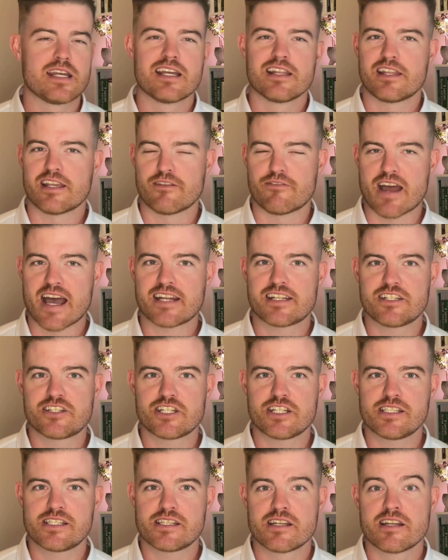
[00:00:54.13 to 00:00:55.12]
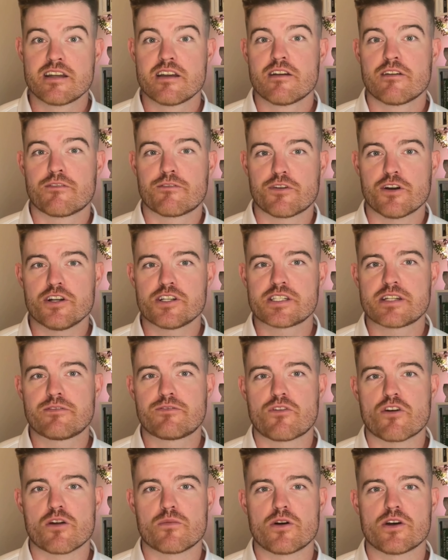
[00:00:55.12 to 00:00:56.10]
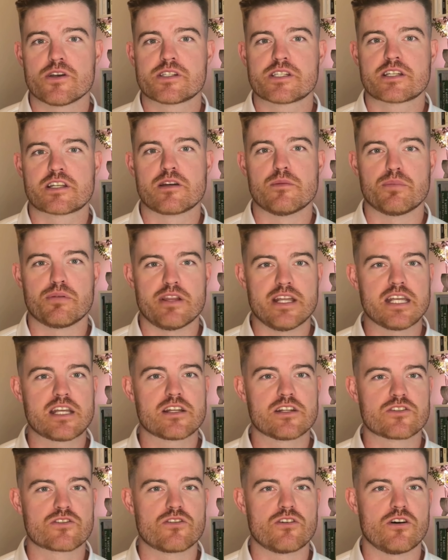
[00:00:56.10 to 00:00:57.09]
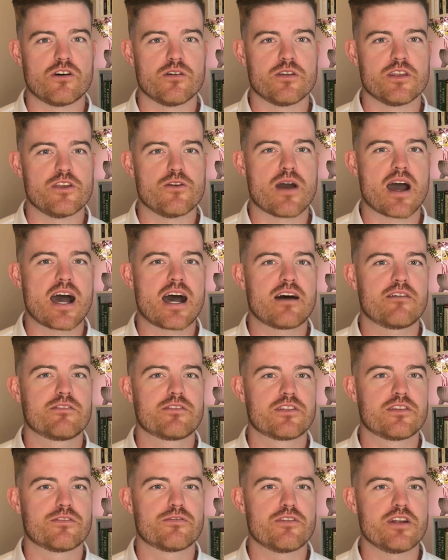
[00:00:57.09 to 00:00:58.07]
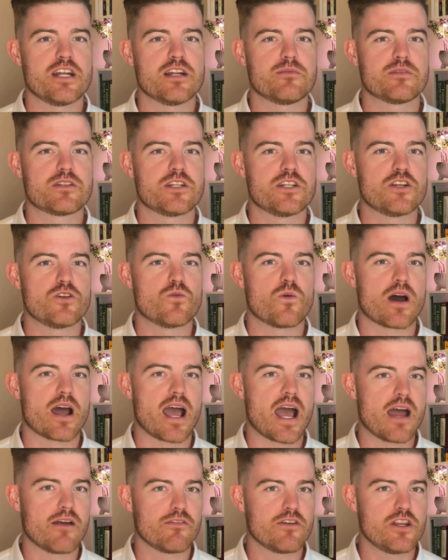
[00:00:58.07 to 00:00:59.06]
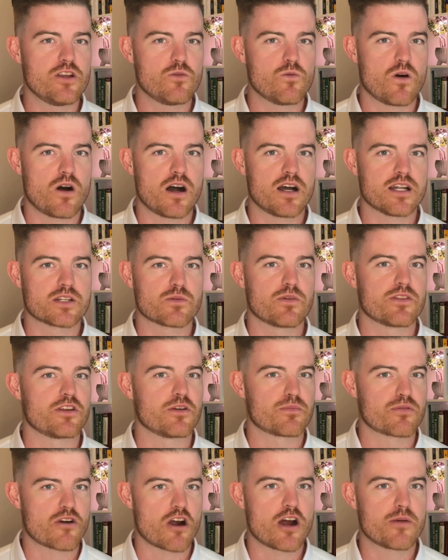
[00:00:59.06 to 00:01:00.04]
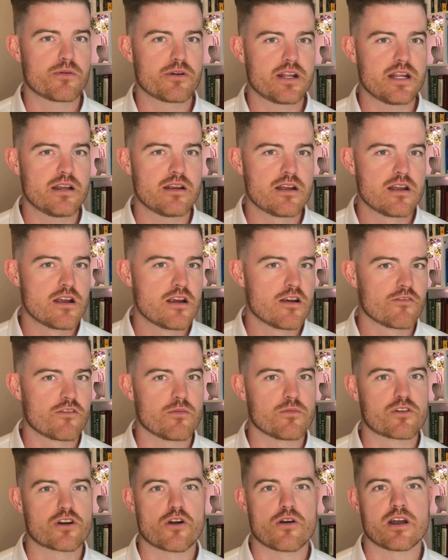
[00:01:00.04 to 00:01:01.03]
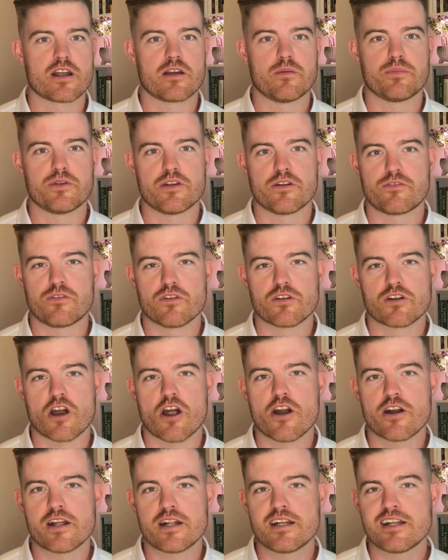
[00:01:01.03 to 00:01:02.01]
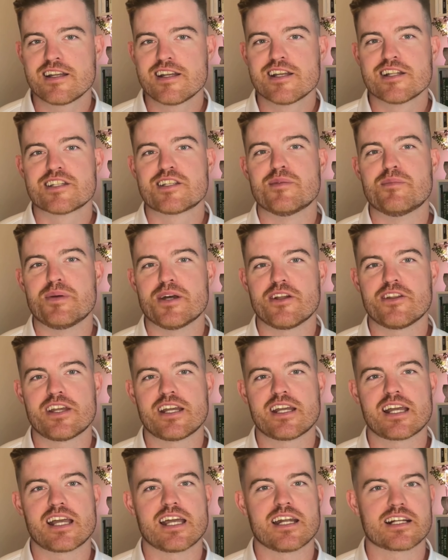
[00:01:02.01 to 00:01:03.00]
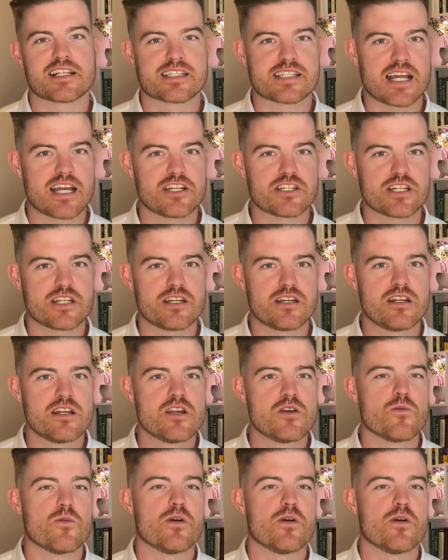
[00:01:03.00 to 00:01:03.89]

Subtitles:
The advantages? First and foremost, complete control. You have the freedom to do whatever you want with your property, from growing a beautiful garden to building an extension